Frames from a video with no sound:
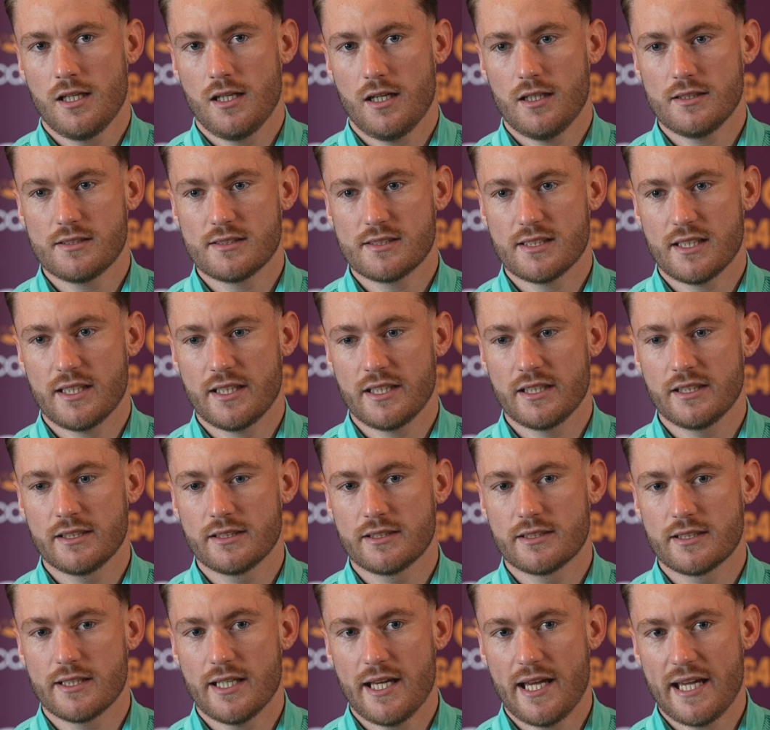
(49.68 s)
I'd say
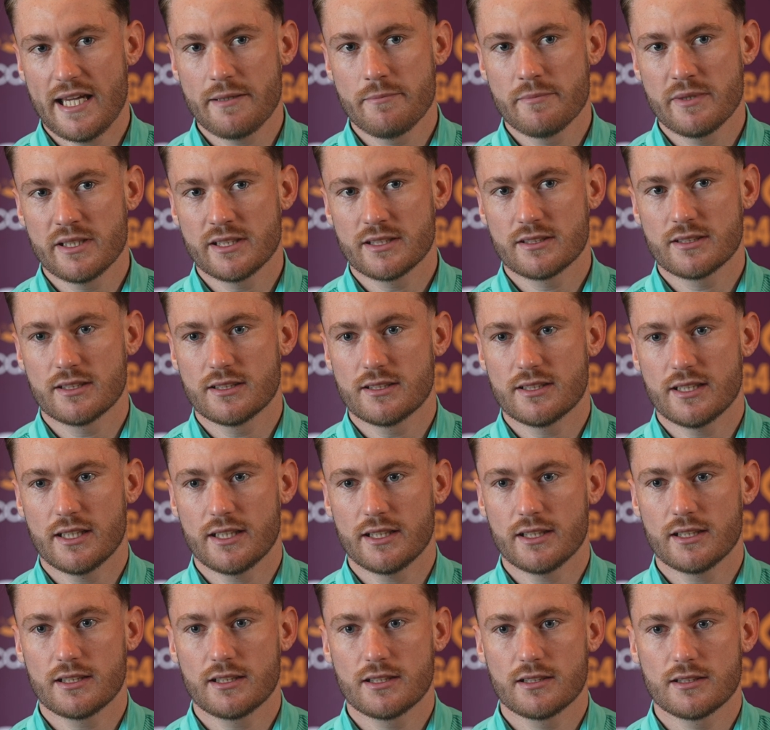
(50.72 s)
the aim is to
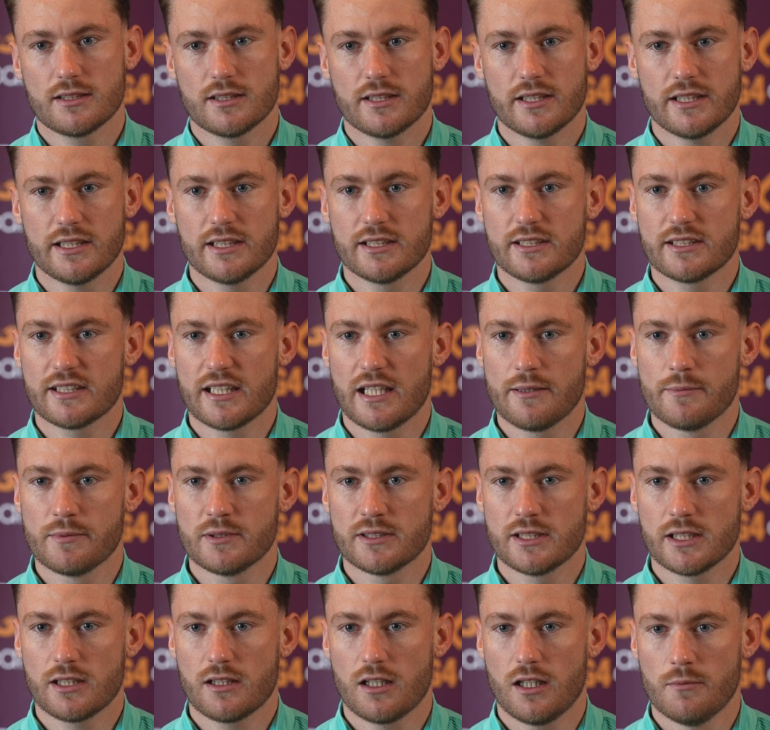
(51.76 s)
take each game
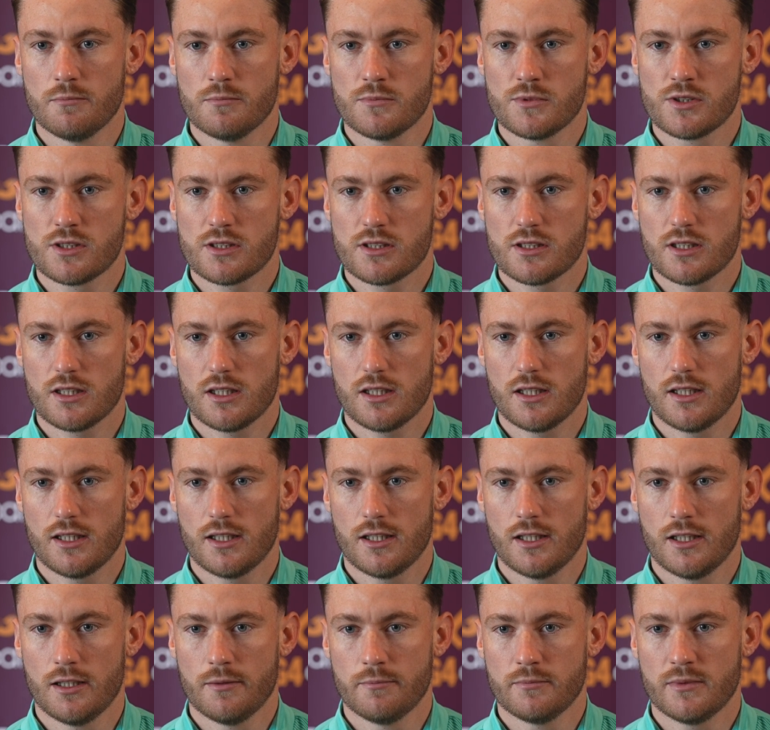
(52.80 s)
as it comes
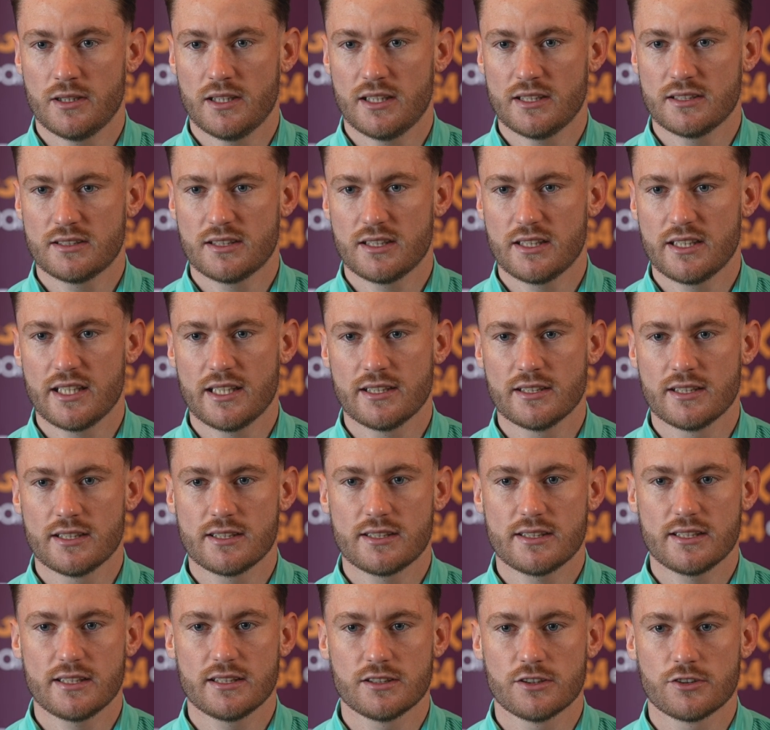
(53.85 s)
and to the end of the
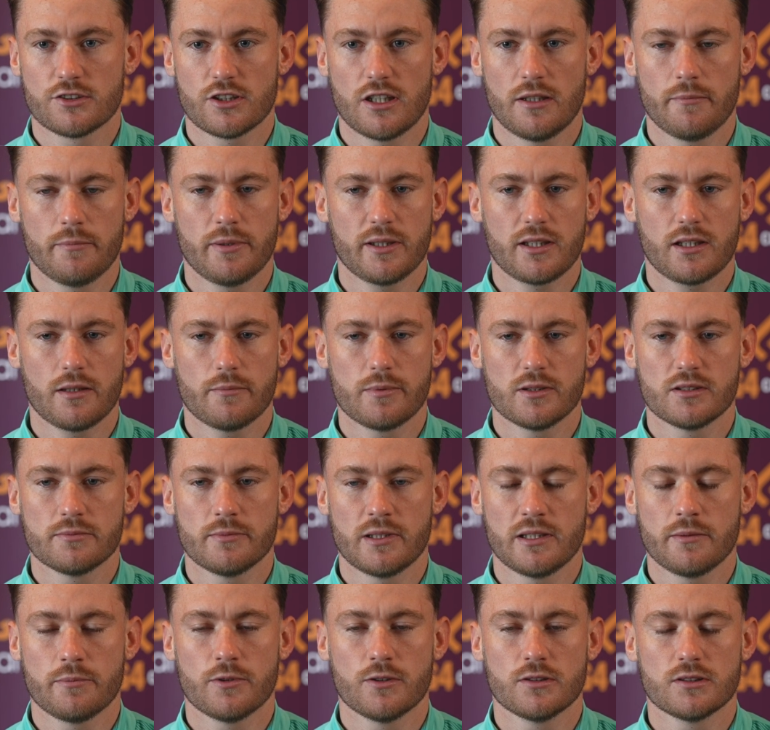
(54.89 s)
season try and pick up as
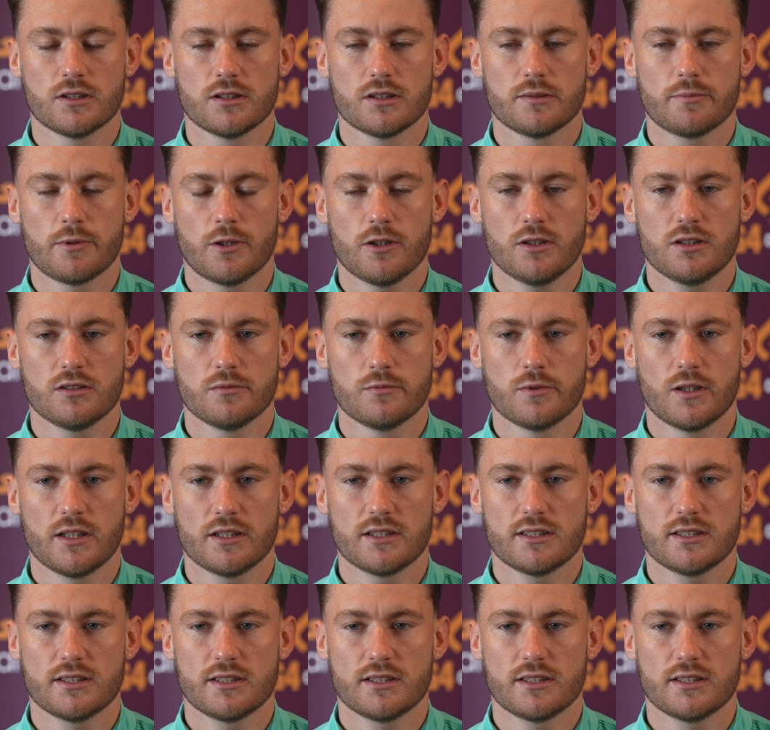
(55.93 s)
many points as possible.